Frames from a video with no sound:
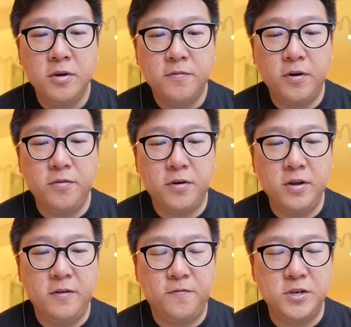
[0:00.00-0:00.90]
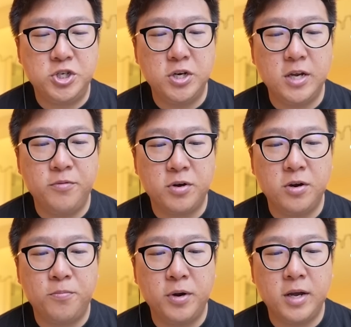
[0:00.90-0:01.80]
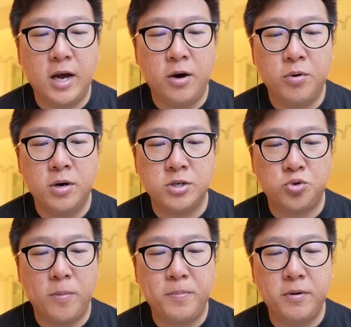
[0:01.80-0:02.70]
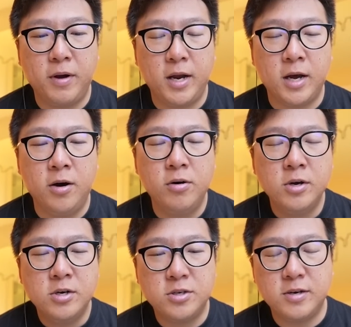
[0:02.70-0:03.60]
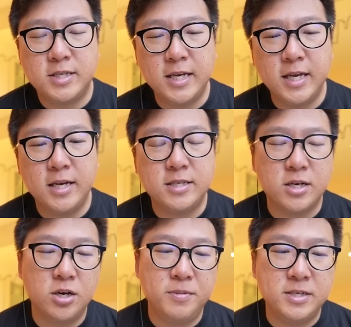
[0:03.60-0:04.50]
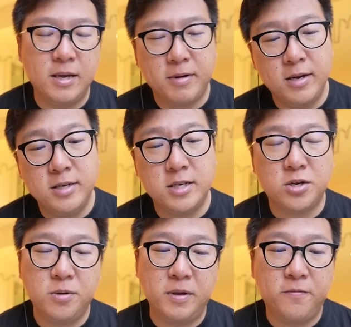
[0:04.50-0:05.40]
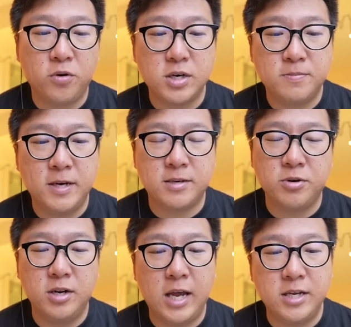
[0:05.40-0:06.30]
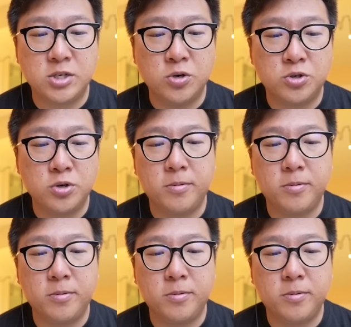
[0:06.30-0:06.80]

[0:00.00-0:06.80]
Very, very efficient, and we're gonna bring in our Swampert right now. So I was thinking, is it gonna be Zap Cannon? Is it gonna be Focus Blast? I'm gonna let this go through.